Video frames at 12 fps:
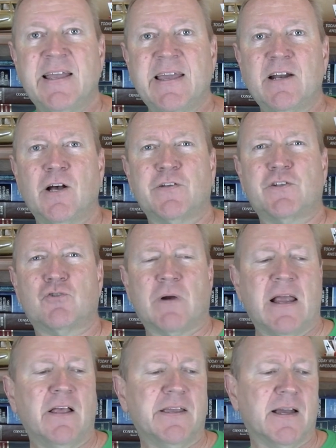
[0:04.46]
In
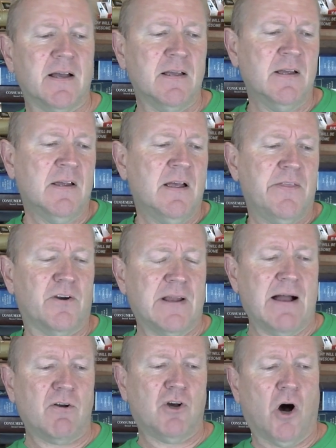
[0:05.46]
Australia, there are
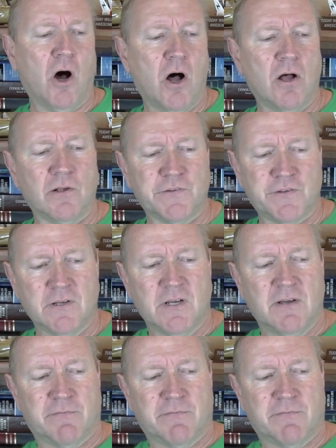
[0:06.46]
now calls